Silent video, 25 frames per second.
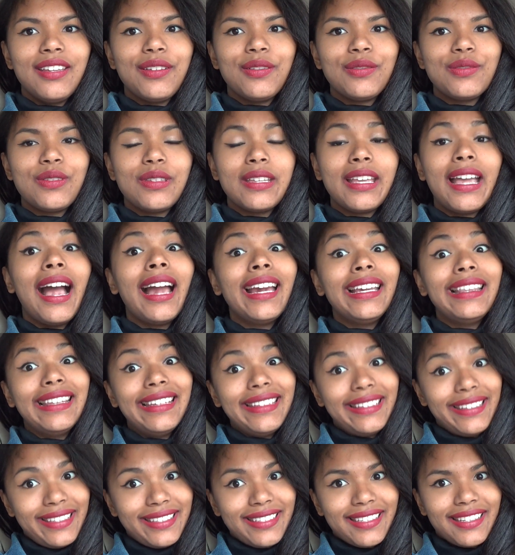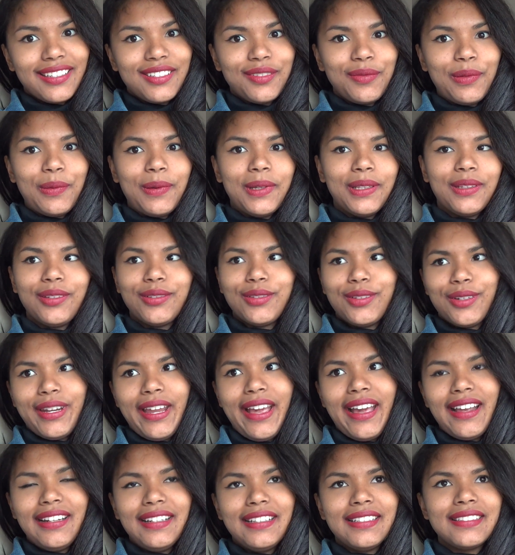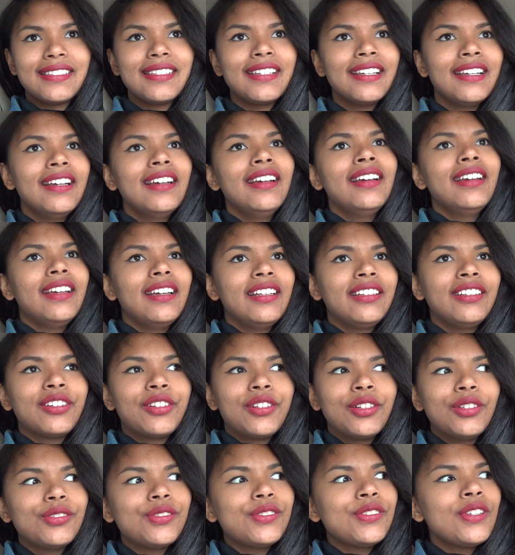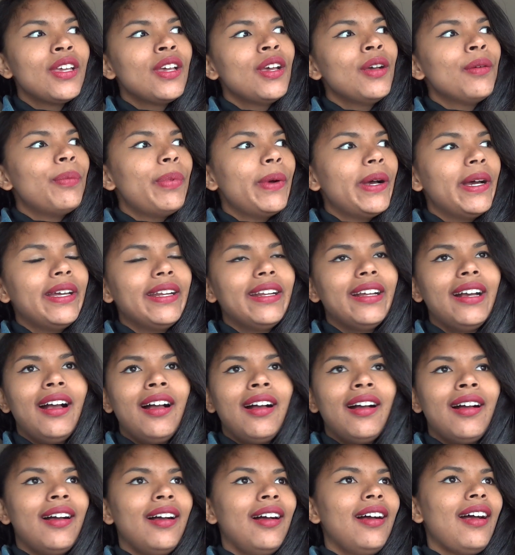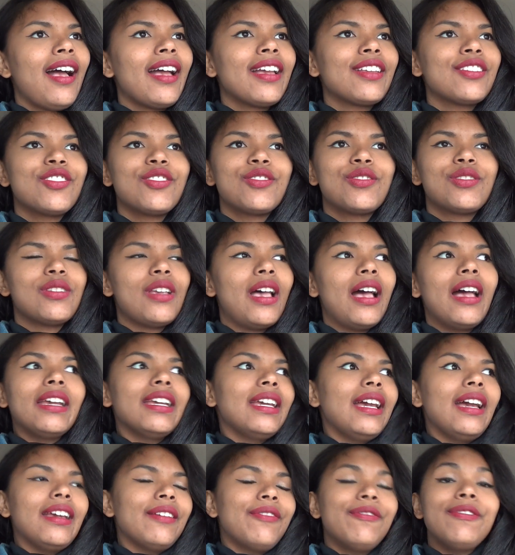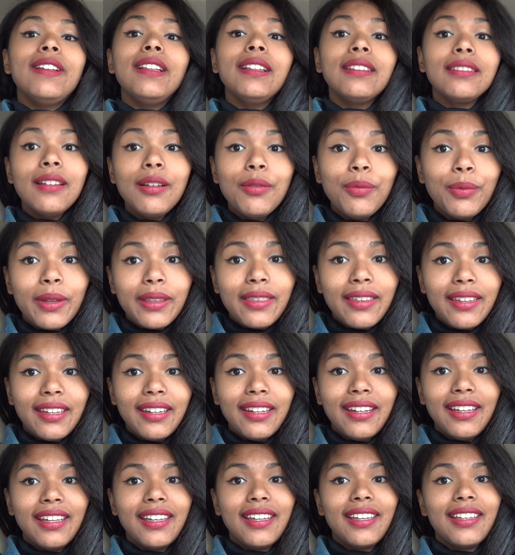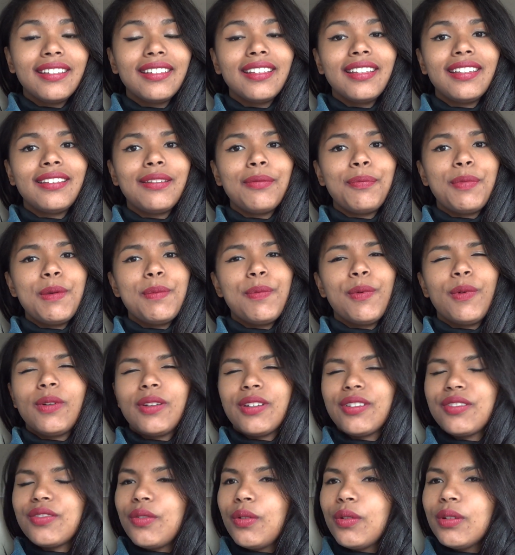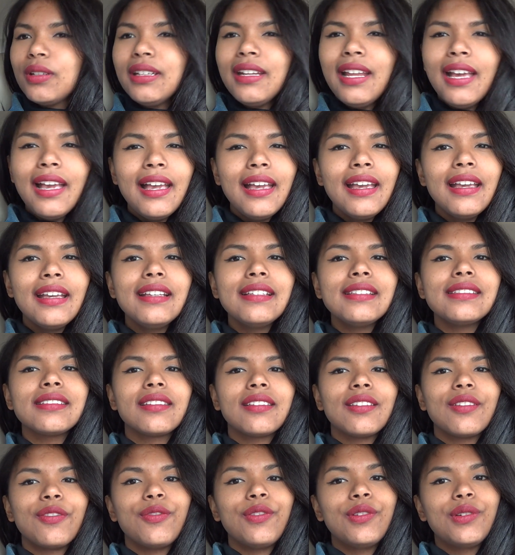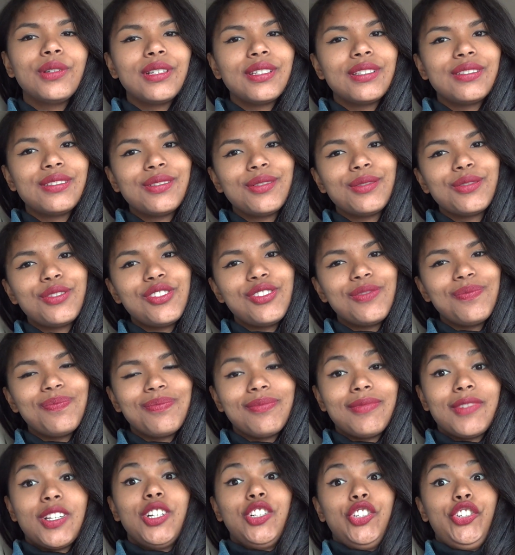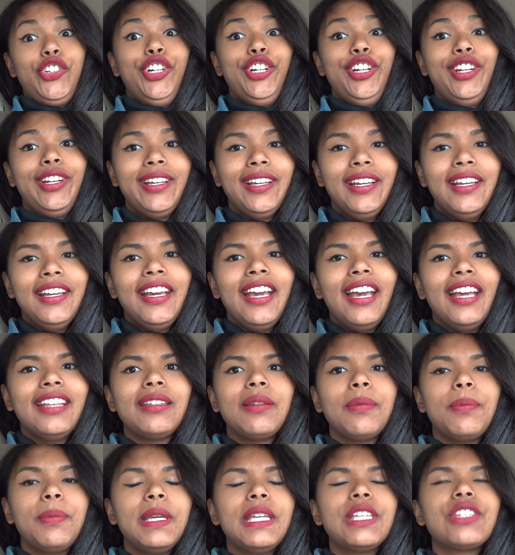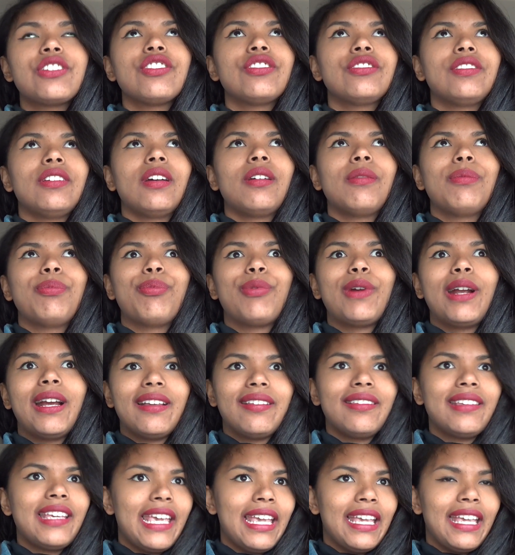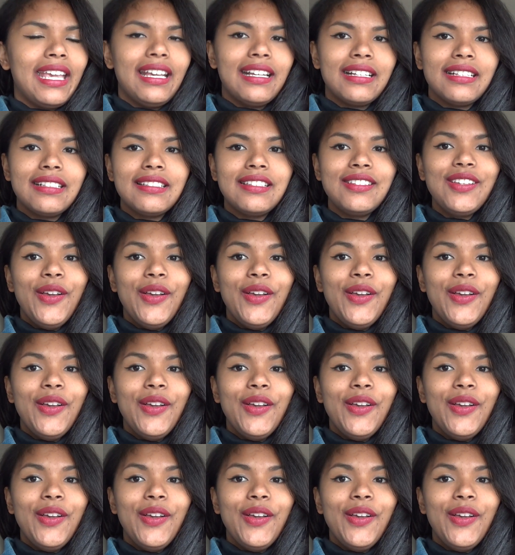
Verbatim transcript: It was the islands, because we went to three islands and the cruise. But uh, I just, I, I fell in love with it, and the, the people are so nice, and the food is so good, and the beaches are breathtaking.